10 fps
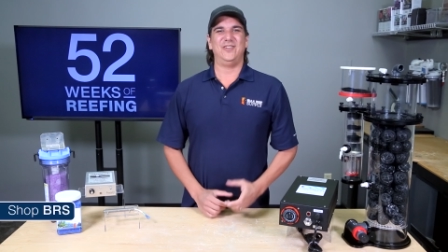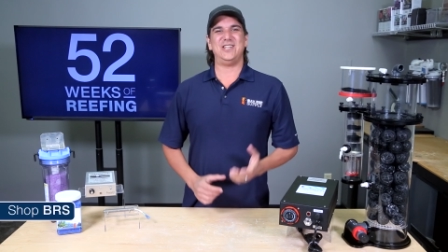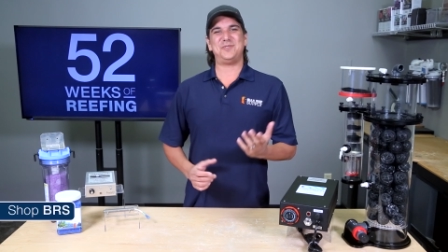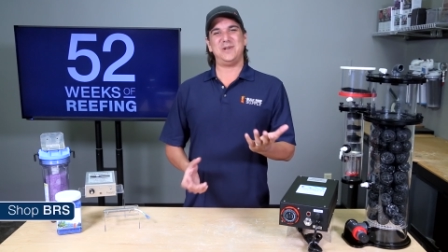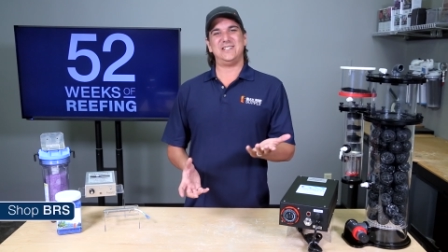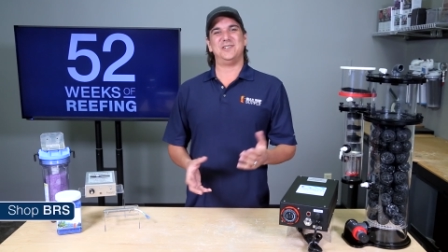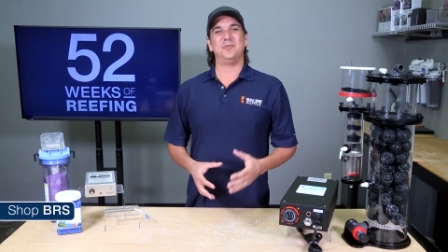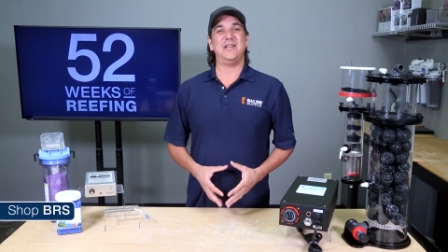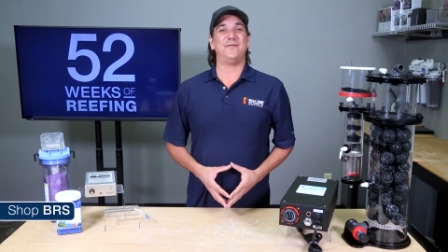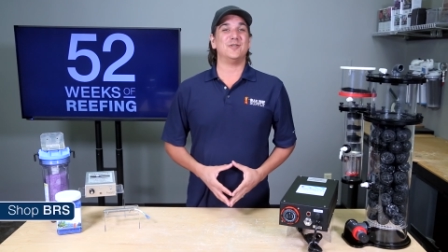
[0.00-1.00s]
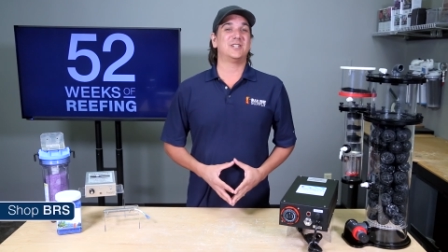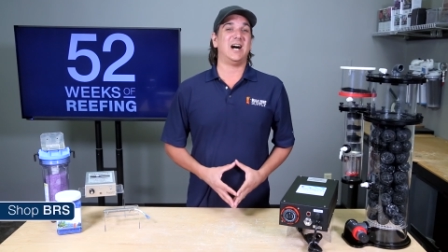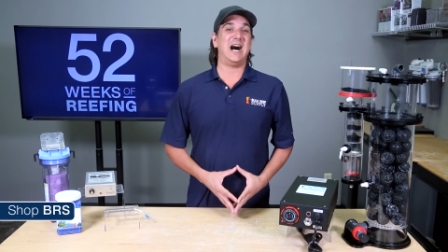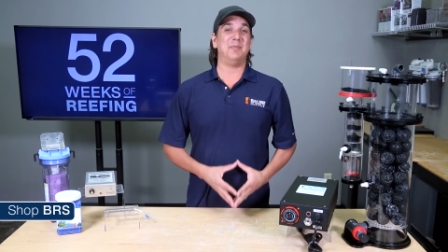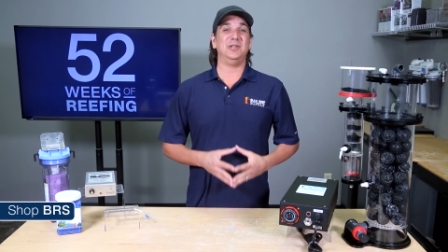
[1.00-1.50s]
For this reason, reefers
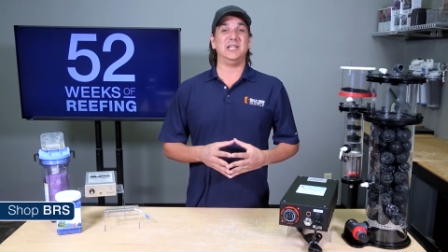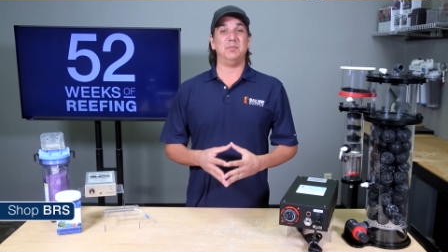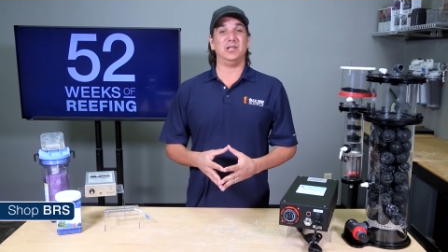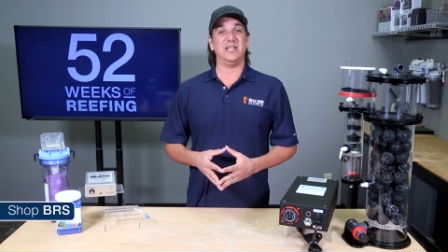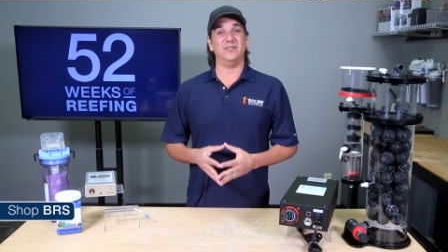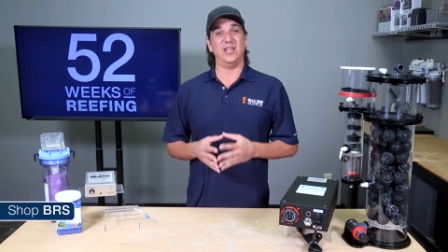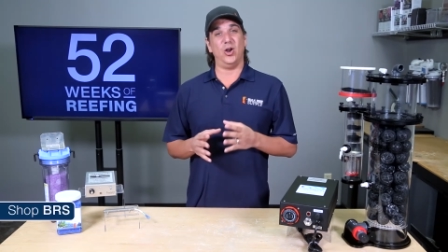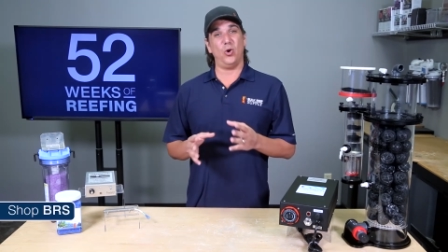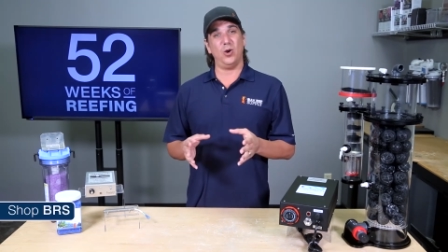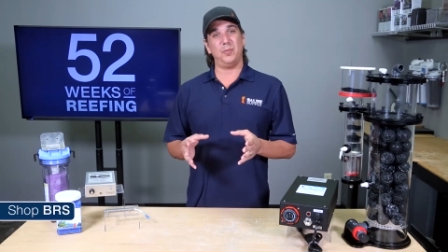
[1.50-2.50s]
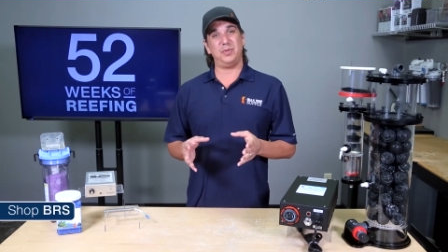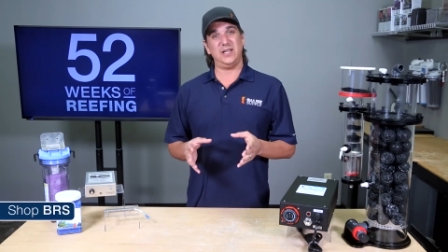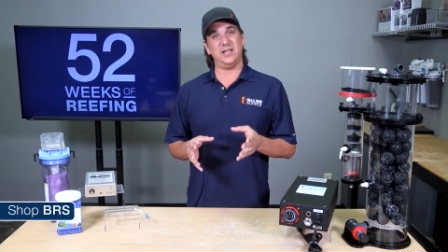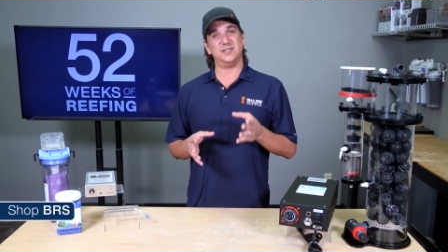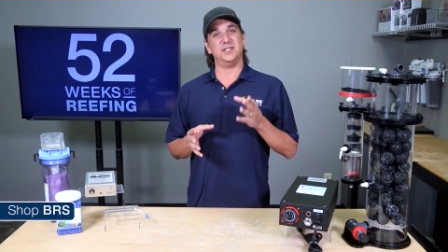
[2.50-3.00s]
commonly believe that ORP
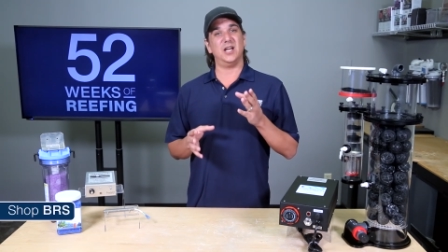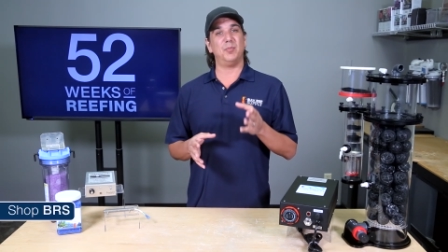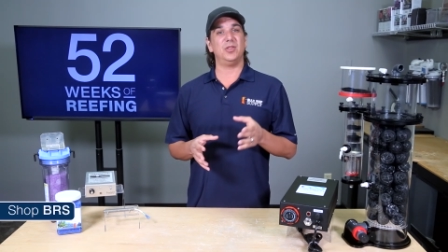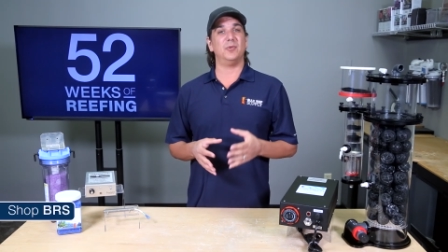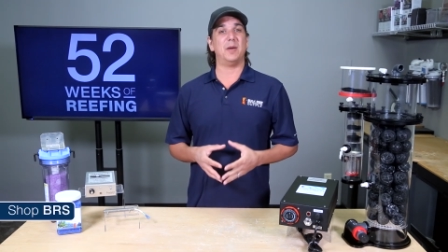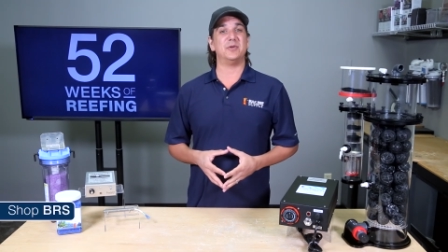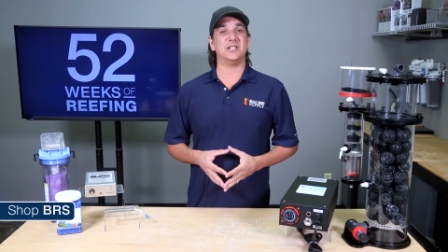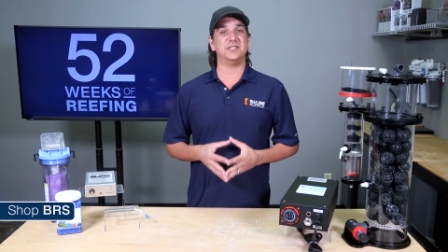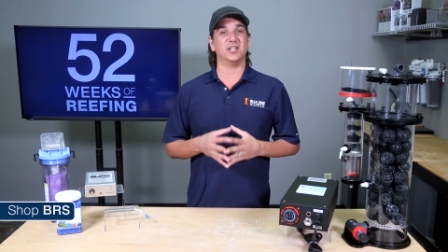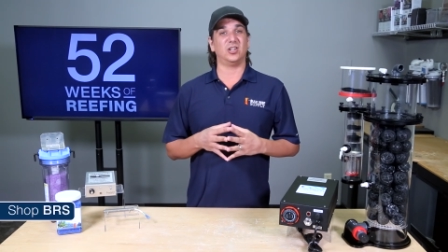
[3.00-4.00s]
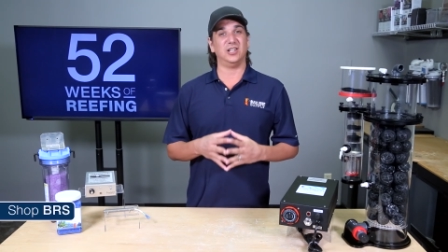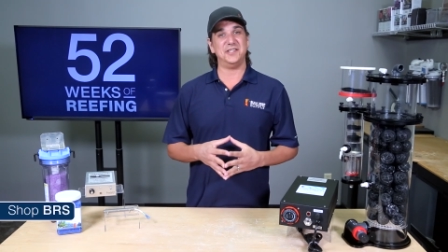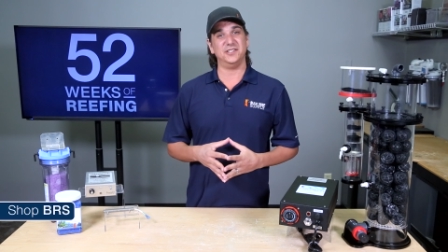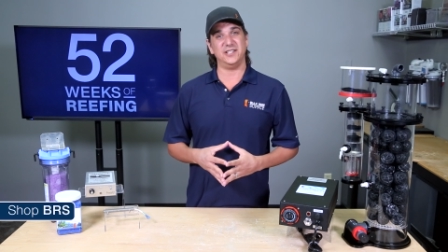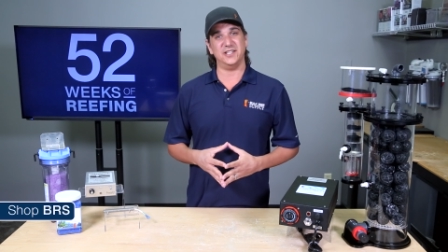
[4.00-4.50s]
is a number that represents the
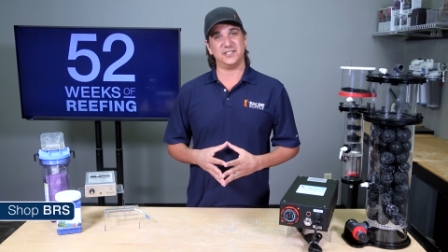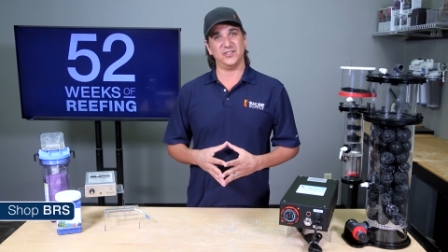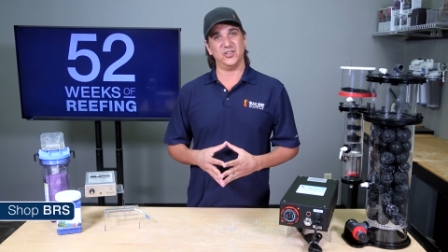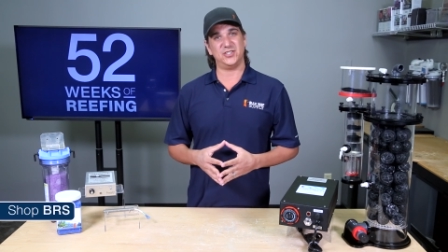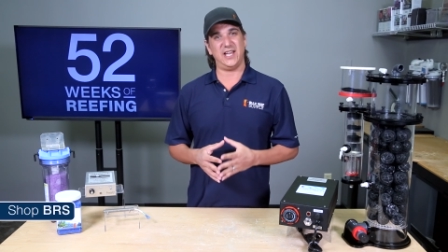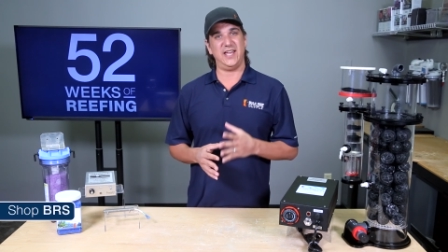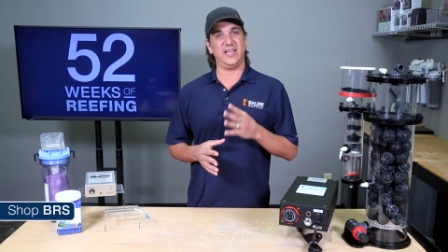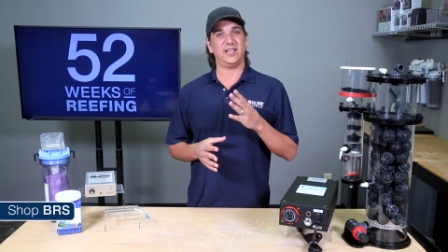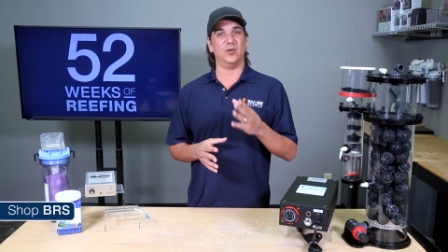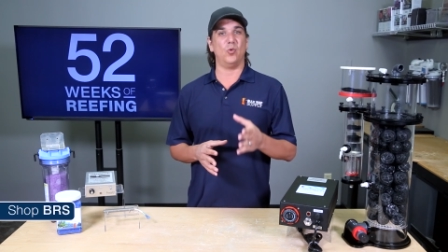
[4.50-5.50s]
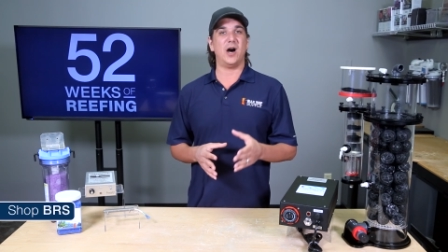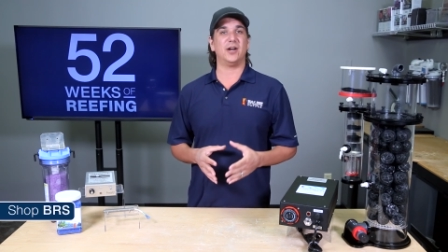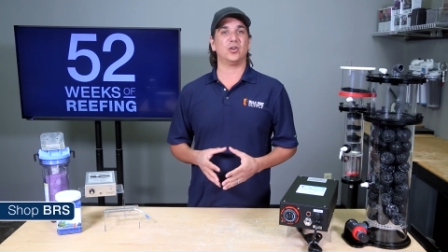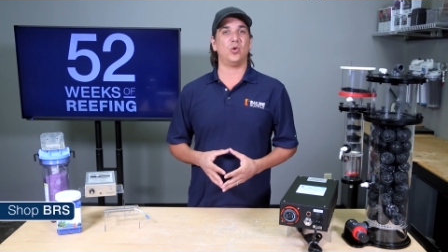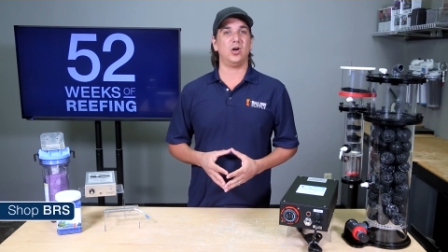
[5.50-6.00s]
cleanliness of their tank and
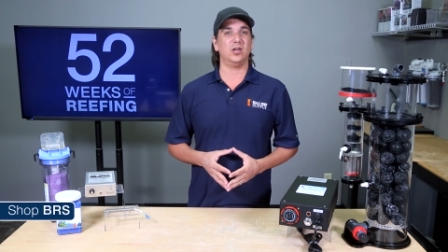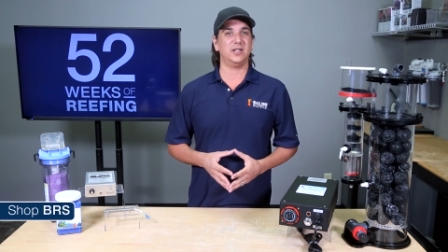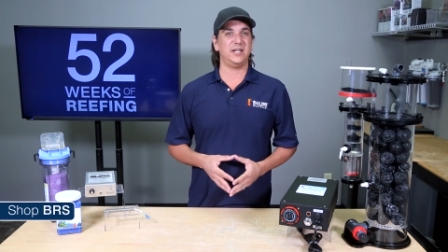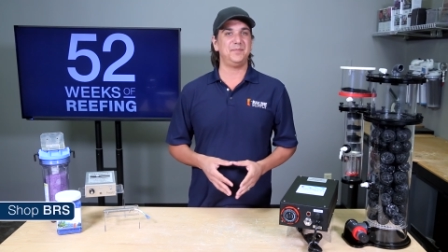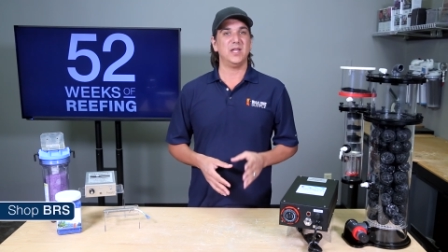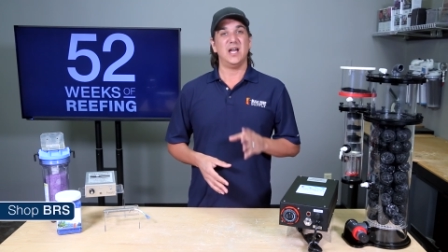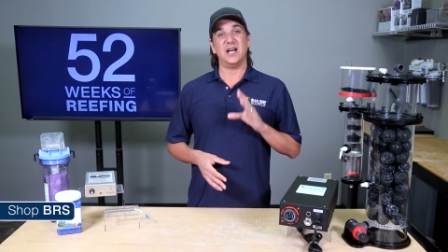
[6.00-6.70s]
water quality,